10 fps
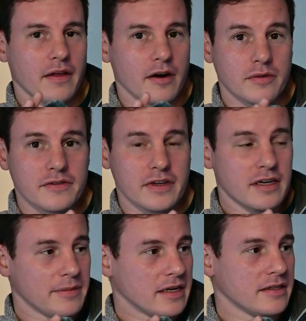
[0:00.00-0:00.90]
I was
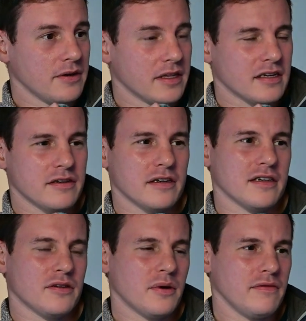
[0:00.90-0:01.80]
thinking about doing it and I was
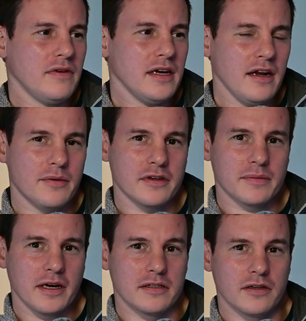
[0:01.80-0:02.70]
like, do I really want to
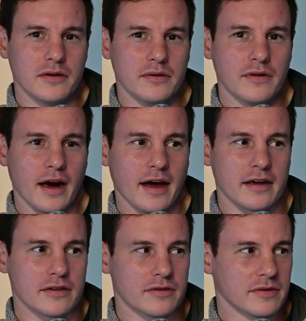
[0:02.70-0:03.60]
spend
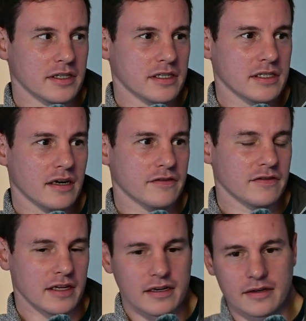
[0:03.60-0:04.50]
$2,000 on all this stuff?
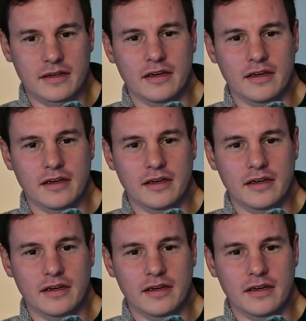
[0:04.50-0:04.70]
And then I'm